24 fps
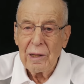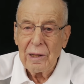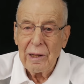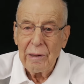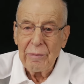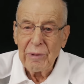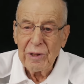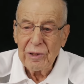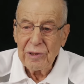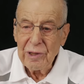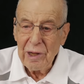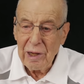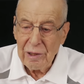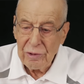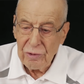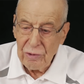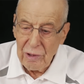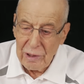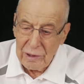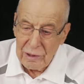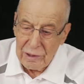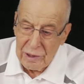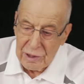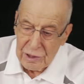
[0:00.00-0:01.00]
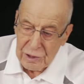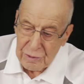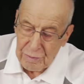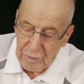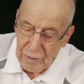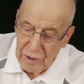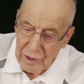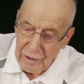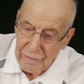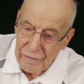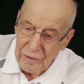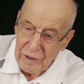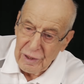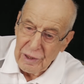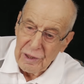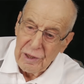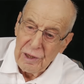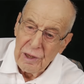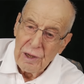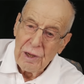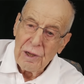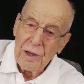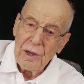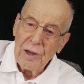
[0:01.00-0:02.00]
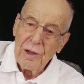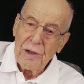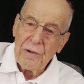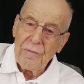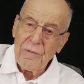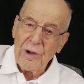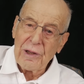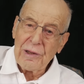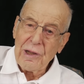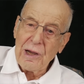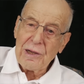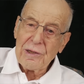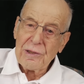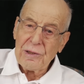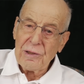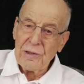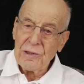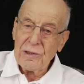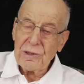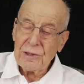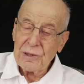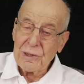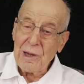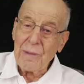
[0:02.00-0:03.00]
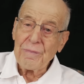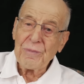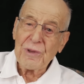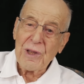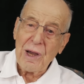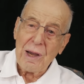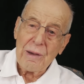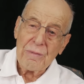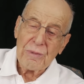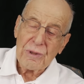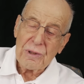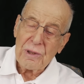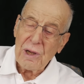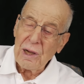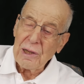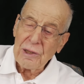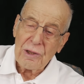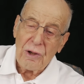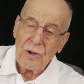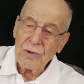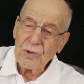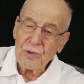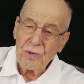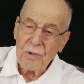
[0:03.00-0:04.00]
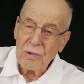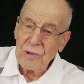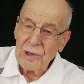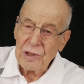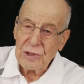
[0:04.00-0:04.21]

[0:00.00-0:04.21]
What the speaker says: Let me tell you at least briefly what I sometimes, and I don't do